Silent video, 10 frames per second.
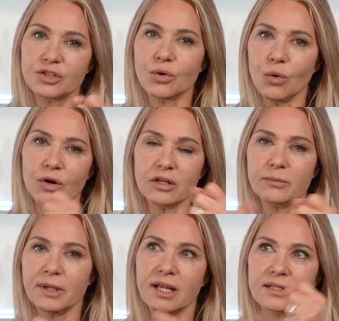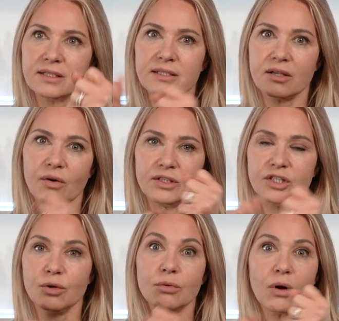torn because it's going
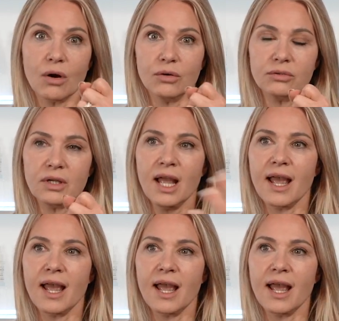to grow,